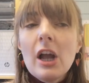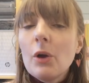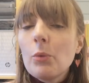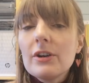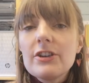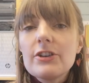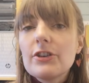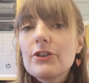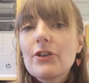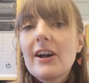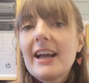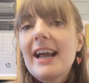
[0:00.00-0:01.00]
I wanted to
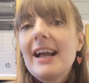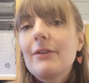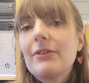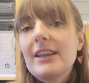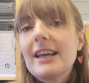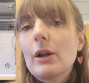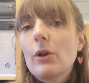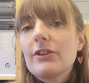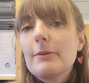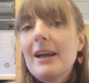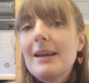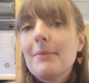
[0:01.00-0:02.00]
try out the
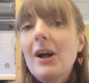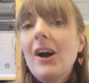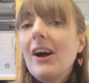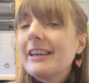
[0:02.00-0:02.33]
glossy paper.